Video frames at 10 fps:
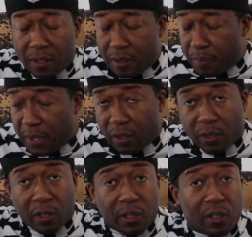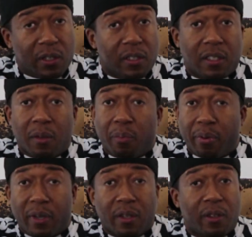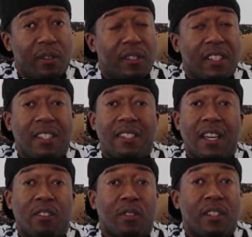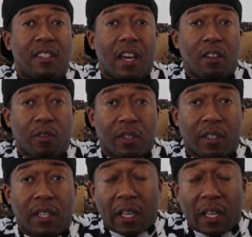speakers, printers, etc., etc.